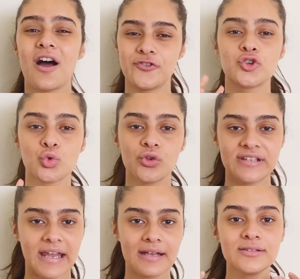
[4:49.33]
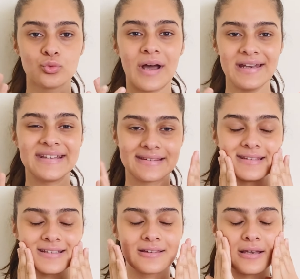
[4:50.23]
after 2 seconds, one is
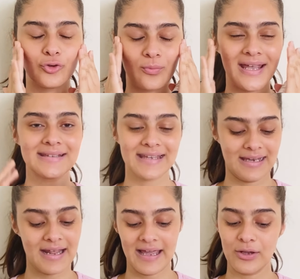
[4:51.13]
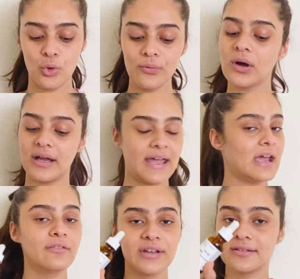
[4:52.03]
just into my skin, I go
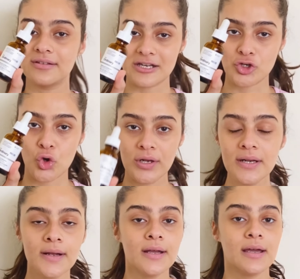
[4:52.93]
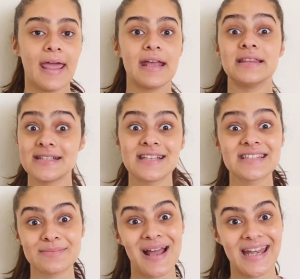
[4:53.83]
ahead with retinol. This is
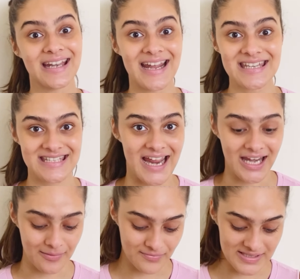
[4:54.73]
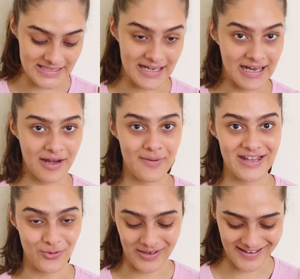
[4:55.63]
my nighttime skincare, by
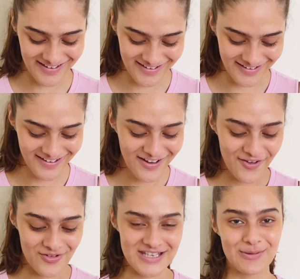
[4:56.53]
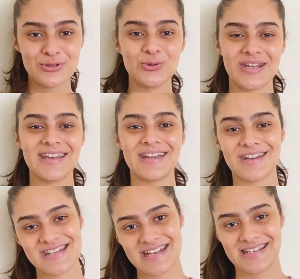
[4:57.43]
the way, which I'm shooting in the
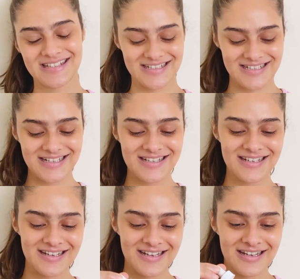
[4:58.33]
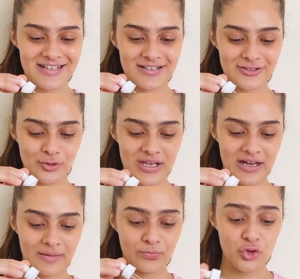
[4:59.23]
day. So yeah,
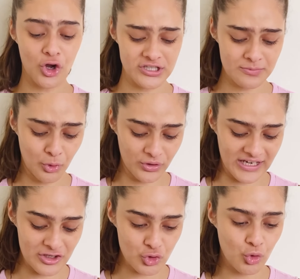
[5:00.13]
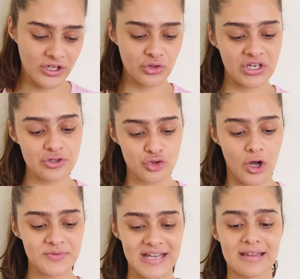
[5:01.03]
not more than 2 or 3
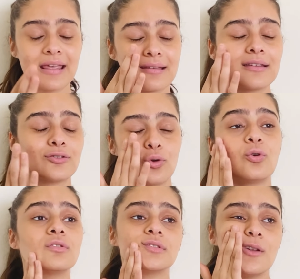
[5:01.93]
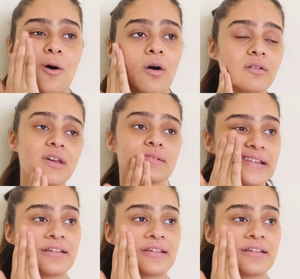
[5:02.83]
drops. I think this goes long way with the